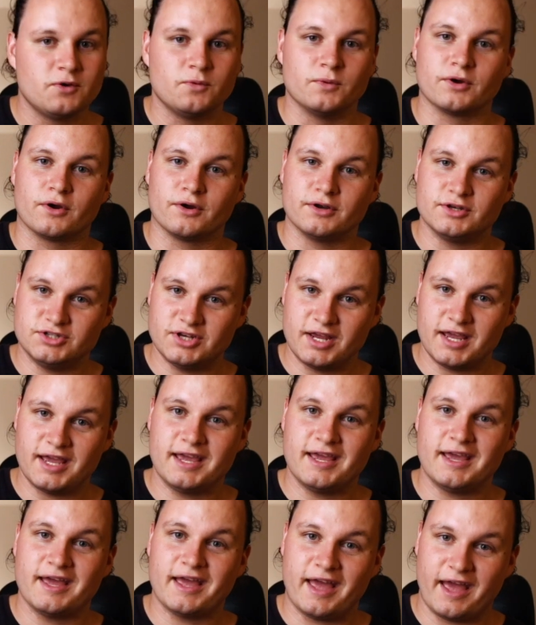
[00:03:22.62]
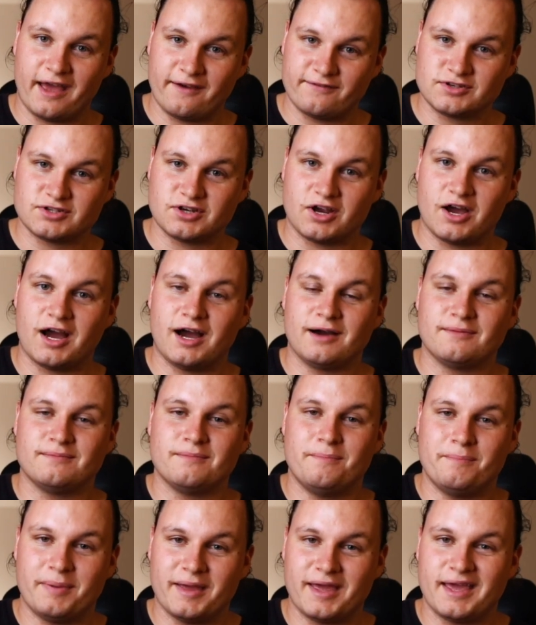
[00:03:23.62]
we've got G, F
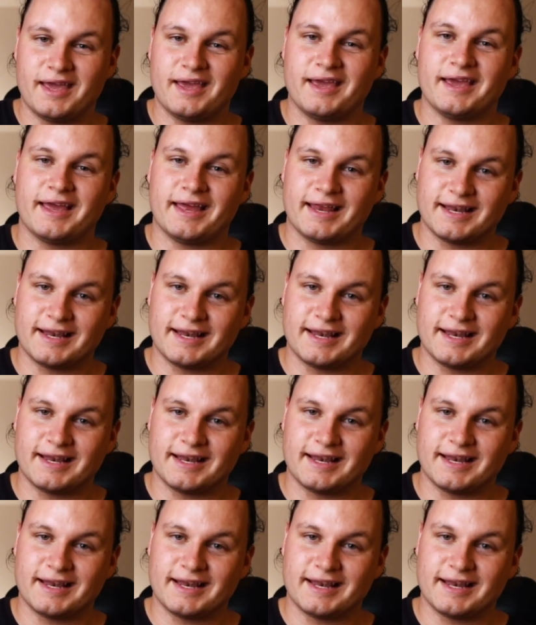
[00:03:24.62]
sharp, B,